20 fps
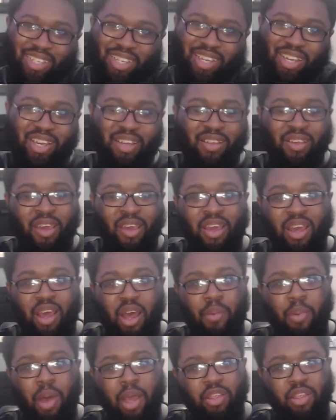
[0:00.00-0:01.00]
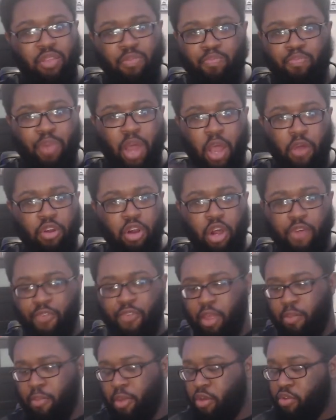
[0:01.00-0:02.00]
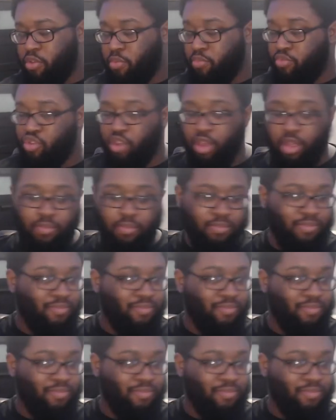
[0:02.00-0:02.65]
eh, I might just buy one off eBay or some shit.